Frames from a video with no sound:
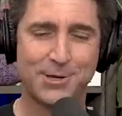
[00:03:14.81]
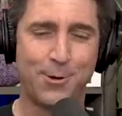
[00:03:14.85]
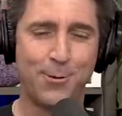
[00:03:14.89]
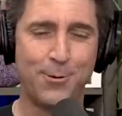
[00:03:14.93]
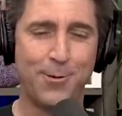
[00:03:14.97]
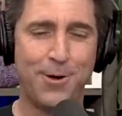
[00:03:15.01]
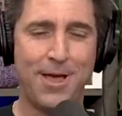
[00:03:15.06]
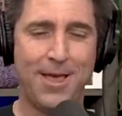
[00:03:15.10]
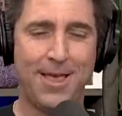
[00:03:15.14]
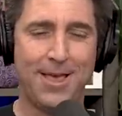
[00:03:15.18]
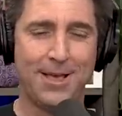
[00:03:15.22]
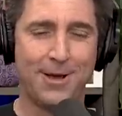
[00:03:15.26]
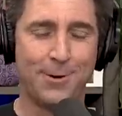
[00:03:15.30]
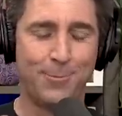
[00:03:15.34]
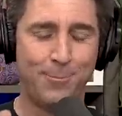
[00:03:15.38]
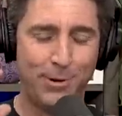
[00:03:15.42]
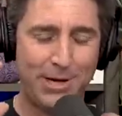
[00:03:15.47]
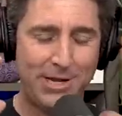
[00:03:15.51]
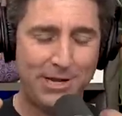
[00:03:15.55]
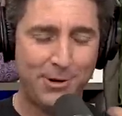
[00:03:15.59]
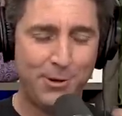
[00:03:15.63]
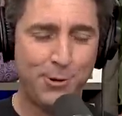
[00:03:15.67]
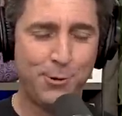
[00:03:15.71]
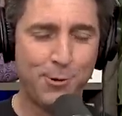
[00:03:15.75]
So
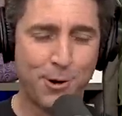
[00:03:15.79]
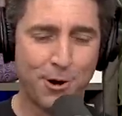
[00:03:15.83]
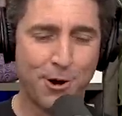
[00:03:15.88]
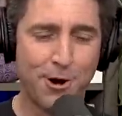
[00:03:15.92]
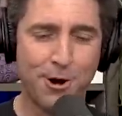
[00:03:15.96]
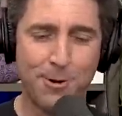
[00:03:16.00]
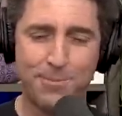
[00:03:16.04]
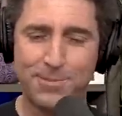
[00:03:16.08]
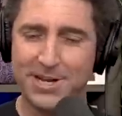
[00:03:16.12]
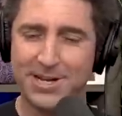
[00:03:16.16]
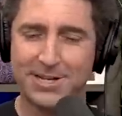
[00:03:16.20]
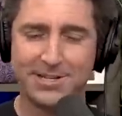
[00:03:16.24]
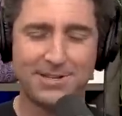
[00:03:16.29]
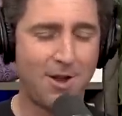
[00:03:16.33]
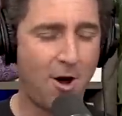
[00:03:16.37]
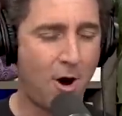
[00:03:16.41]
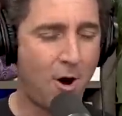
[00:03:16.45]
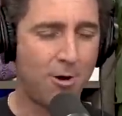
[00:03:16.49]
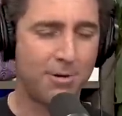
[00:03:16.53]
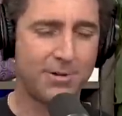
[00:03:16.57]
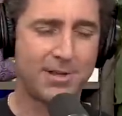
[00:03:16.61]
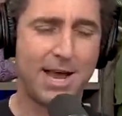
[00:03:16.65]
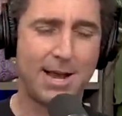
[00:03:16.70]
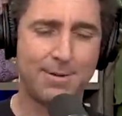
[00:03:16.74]
we knew Herm did
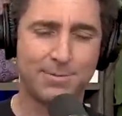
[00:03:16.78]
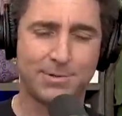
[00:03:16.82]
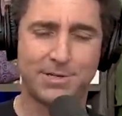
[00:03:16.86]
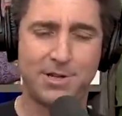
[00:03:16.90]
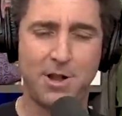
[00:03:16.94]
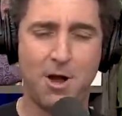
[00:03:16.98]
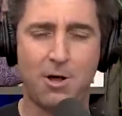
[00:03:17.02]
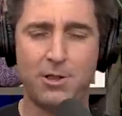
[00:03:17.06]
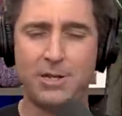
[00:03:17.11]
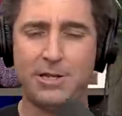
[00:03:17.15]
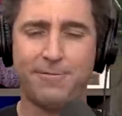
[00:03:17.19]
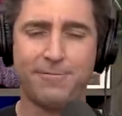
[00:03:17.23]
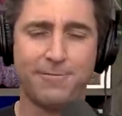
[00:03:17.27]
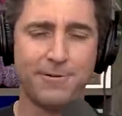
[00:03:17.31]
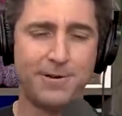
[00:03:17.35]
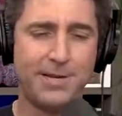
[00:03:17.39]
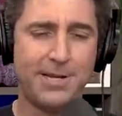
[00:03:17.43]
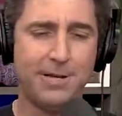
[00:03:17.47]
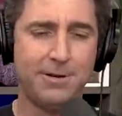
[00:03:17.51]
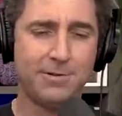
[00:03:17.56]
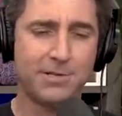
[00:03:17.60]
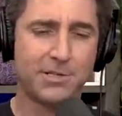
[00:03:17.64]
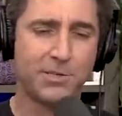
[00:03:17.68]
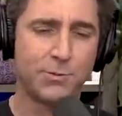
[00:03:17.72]
all types: nollie front
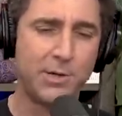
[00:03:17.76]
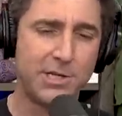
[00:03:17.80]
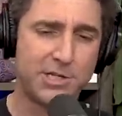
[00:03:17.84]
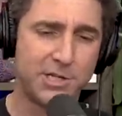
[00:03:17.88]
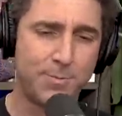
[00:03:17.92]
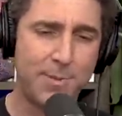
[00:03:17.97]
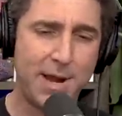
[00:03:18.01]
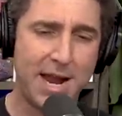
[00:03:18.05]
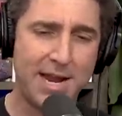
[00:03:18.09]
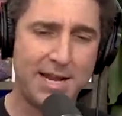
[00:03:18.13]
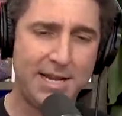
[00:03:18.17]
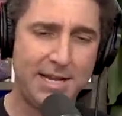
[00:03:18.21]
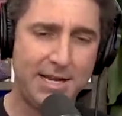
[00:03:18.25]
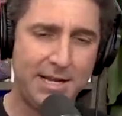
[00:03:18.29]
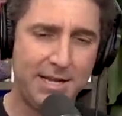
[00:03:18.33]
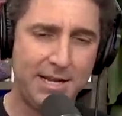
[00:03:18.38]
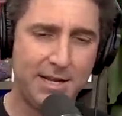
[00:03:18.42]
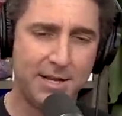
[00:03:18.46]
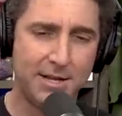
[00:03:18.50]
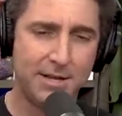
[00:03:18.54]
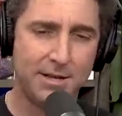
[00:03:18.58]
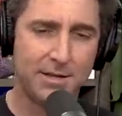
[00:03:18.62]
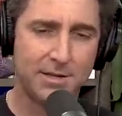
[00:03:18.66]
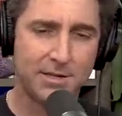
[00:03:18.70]
heel, switch manny,
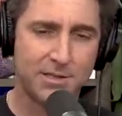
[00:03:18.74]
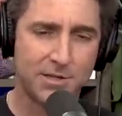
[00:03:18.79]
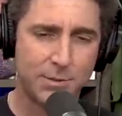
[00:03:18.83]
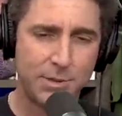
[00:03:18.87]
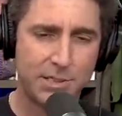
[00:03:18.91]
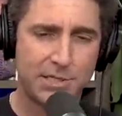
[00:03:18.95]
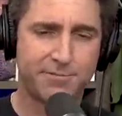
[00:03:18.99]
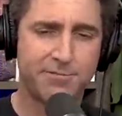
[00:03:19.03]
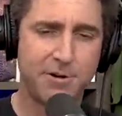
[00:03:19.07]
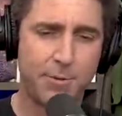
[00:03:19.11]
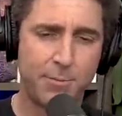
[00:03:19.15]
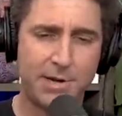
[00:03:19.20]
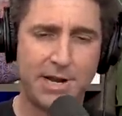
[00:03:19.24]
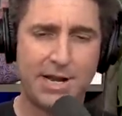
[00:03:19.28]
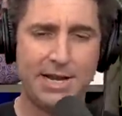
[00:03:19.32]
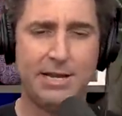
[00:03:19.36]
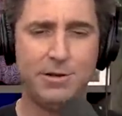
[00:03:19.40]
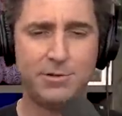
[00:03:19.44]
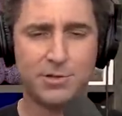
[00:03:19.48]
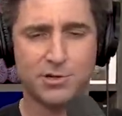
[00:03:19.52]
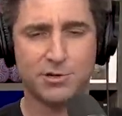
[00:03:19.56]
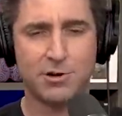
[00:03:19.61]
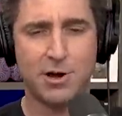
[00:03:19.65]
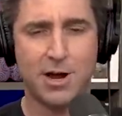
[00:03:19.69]
switch front when
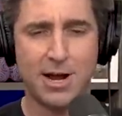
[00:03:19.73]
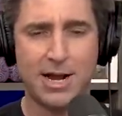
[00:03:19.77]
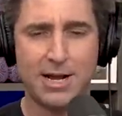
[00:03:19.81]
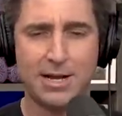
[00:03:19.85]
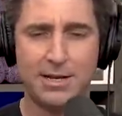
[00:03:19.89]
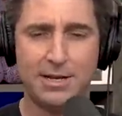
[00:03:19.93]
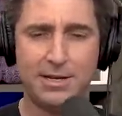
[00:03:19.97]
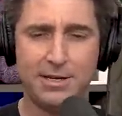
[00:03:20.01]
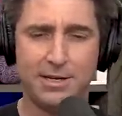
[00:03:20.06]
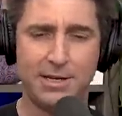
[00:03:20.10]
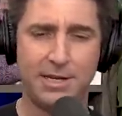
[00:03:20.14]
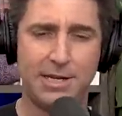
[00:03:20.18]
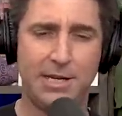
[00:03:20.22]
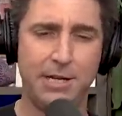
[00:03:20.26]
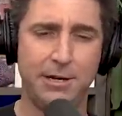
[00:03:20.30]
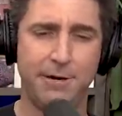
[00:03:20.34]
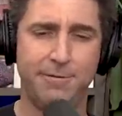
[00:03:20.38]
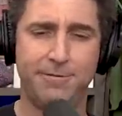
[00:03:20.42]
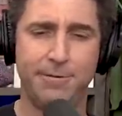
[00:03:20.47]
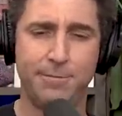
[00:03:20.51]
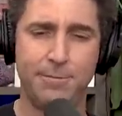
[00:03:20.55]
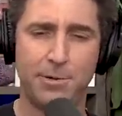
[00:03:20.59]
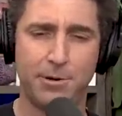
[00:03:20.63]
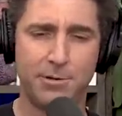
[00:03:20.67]
He was trying. He did
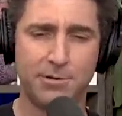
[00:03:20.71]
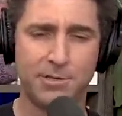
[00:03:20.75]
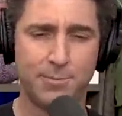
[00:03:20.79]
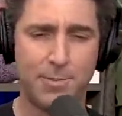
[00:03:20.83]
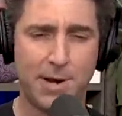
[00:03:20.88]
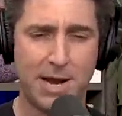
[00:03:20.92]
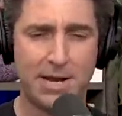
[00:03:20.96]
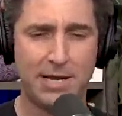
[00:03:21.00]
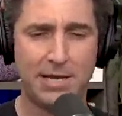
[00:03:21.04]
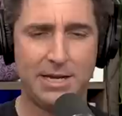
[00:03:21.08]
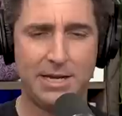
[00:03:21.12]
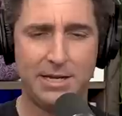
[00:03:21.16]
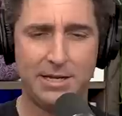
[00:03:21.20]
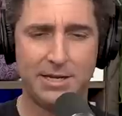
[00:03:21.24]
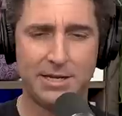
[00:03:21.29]
heel flip nose manny.